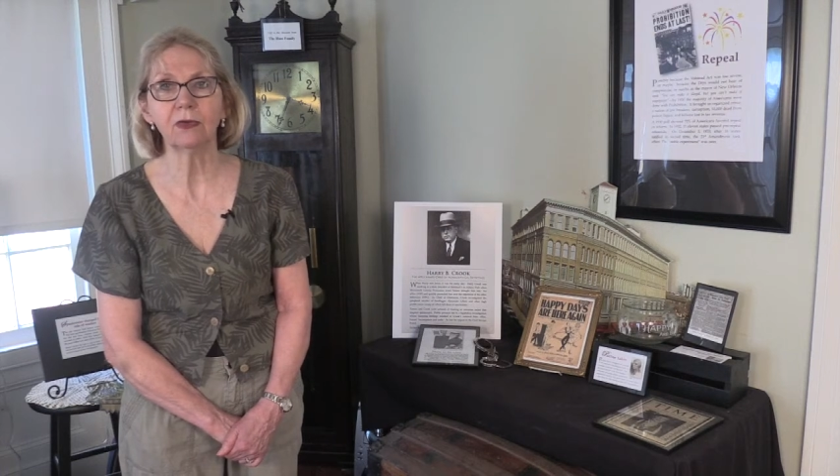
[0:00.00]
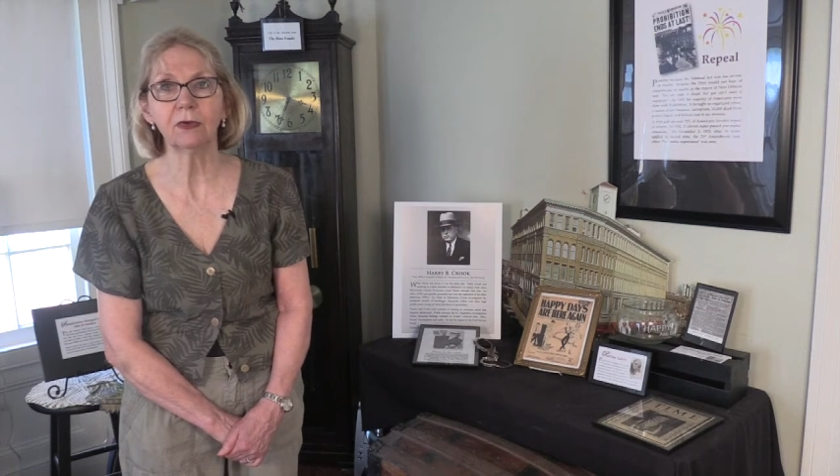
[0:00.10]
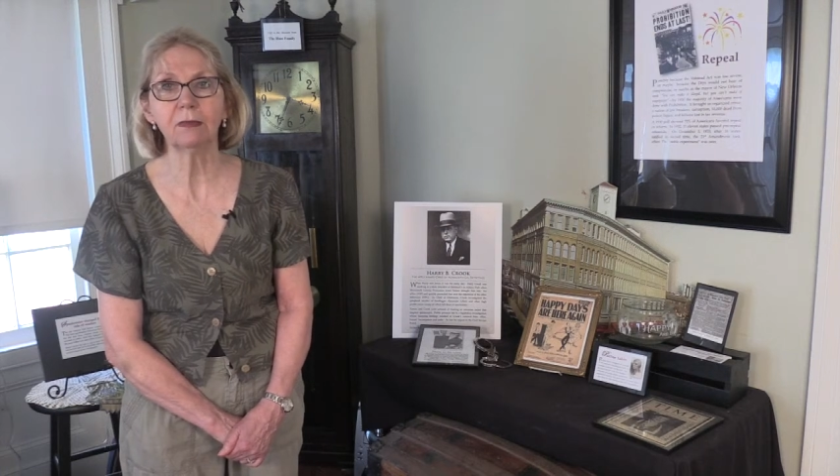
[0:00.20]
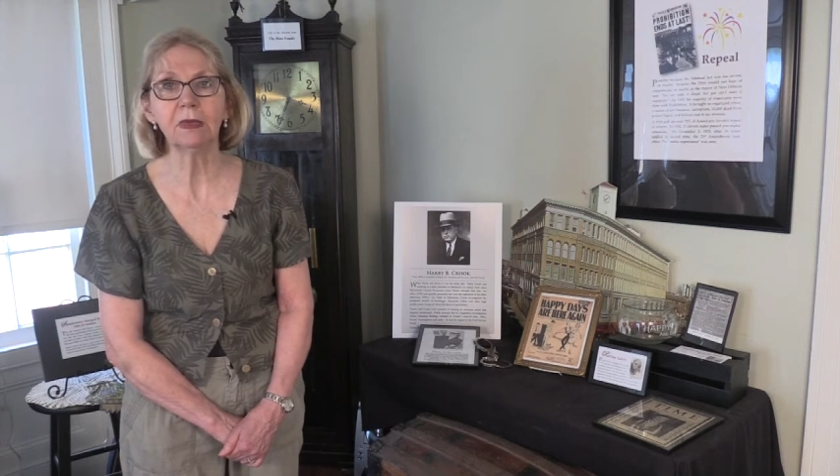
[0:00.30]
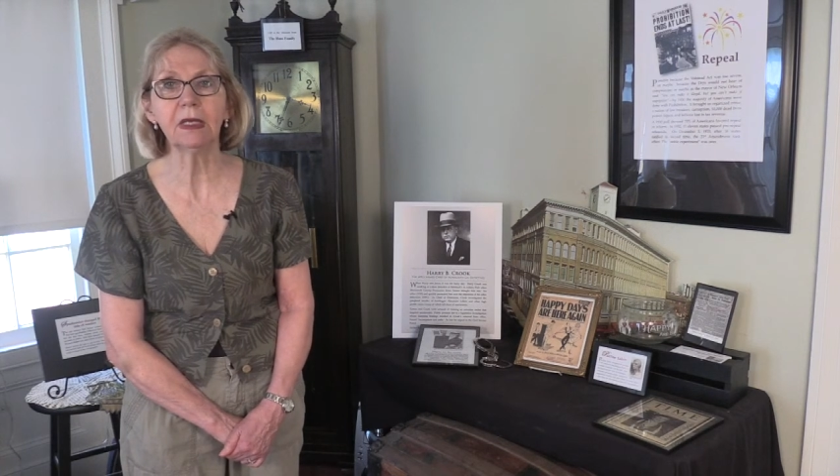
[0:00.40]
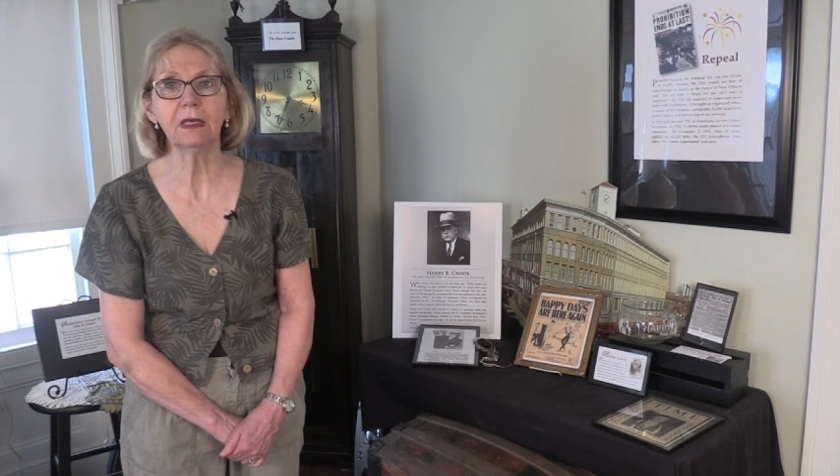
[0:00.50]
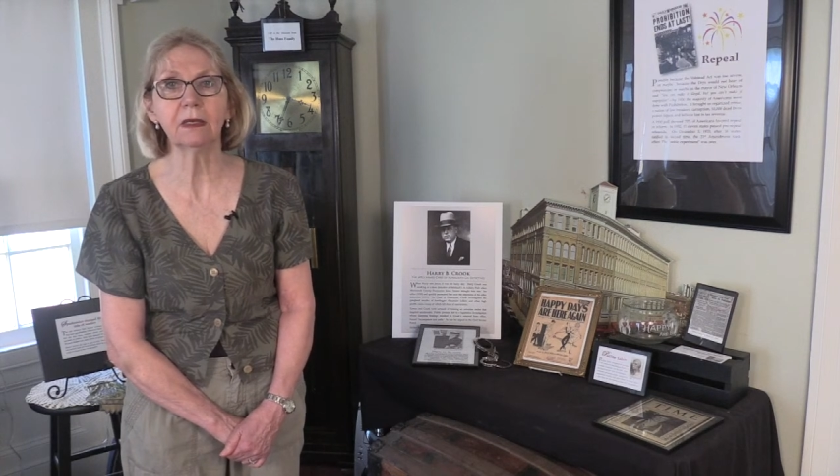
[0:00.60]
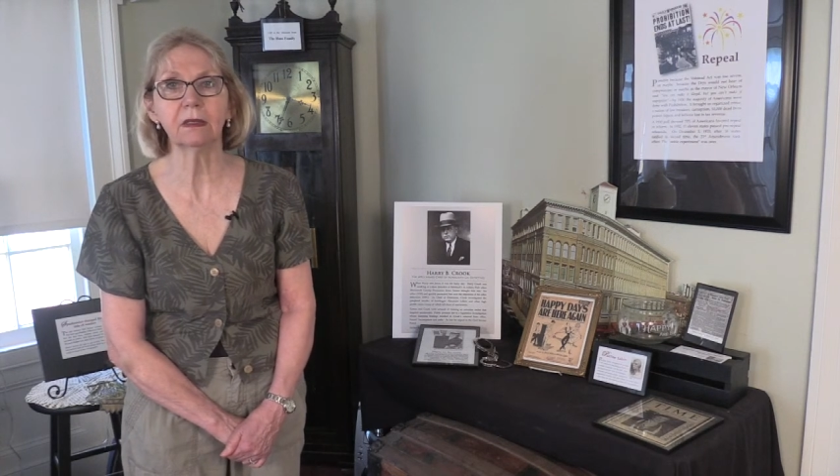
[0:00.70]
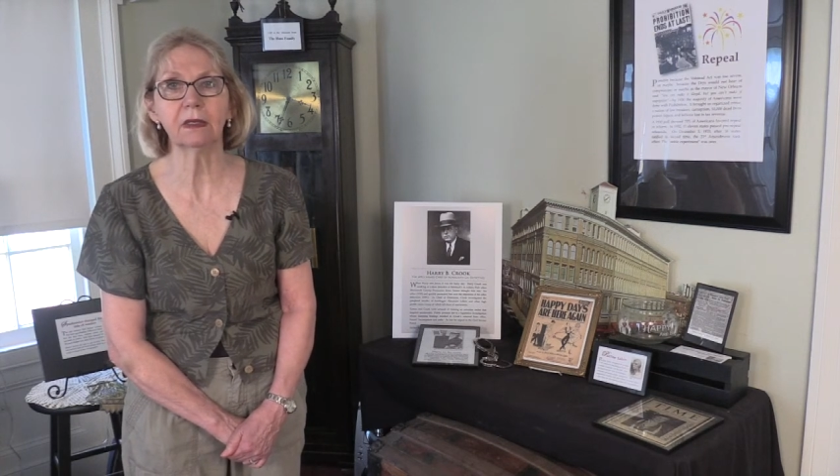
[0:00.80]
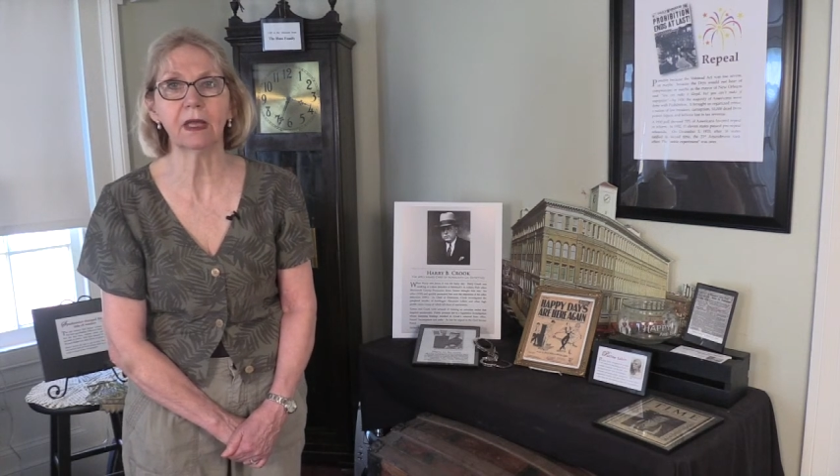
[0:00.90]
you
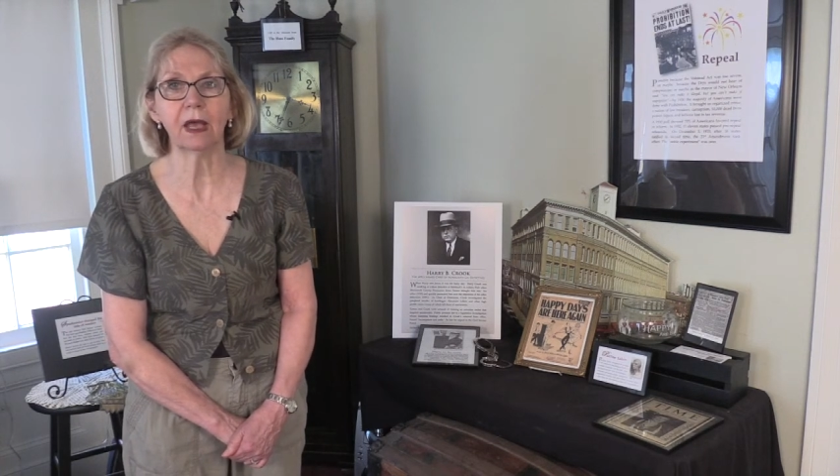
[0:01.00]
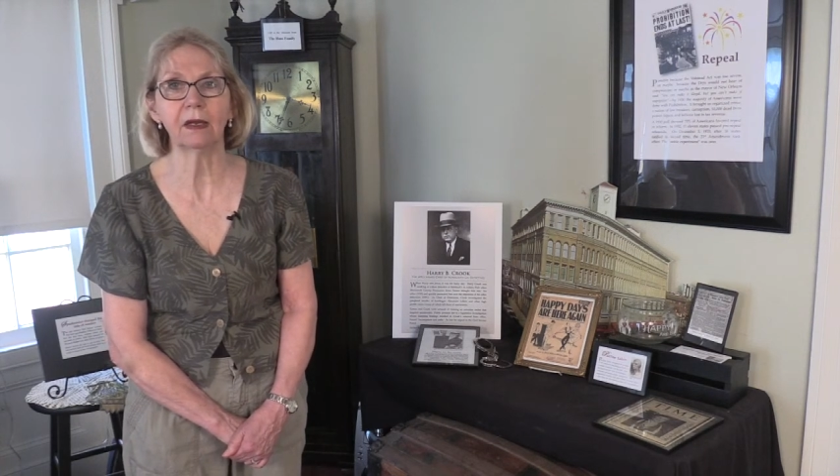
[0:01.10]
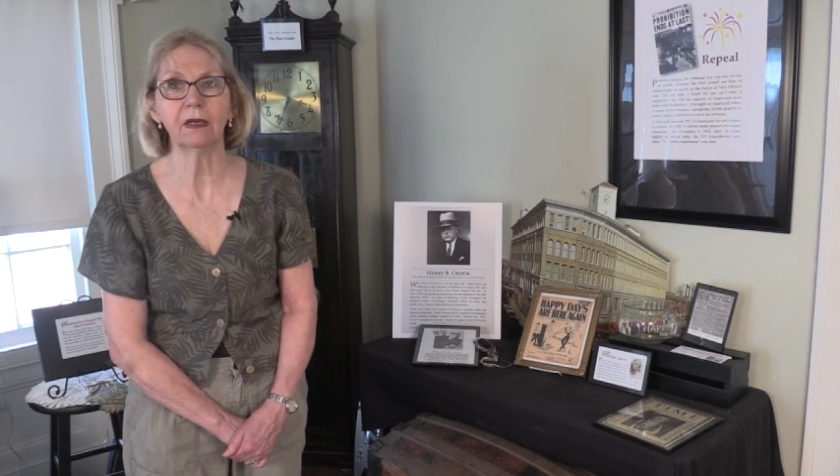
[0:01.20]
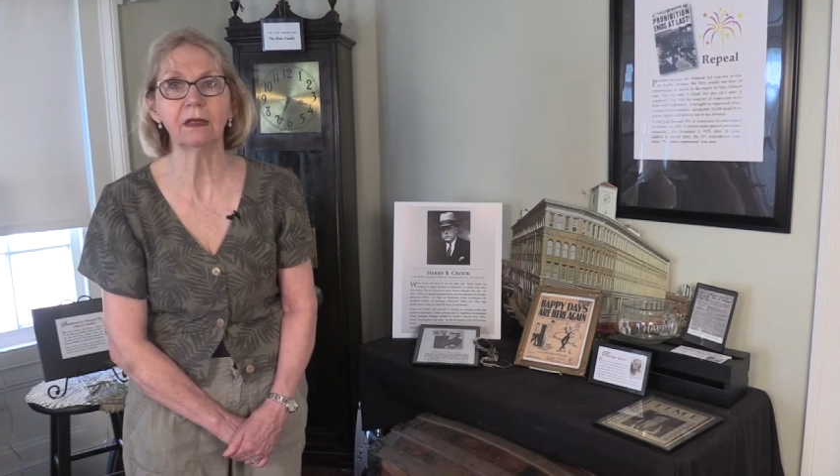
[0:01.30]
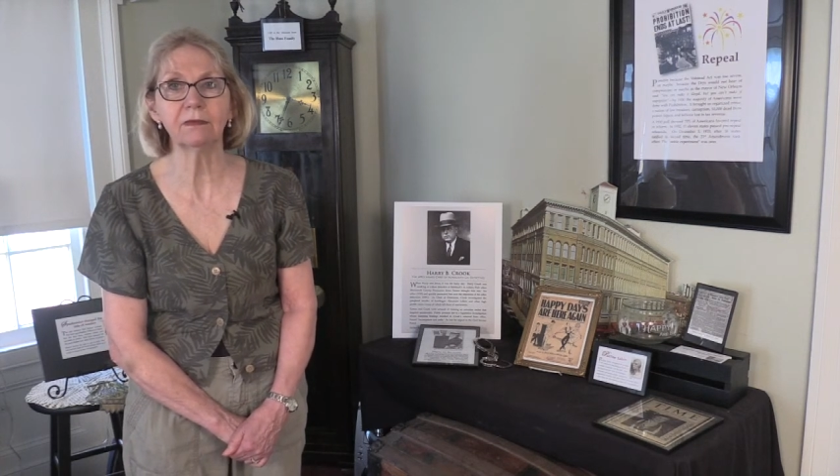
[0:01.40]
immediately had an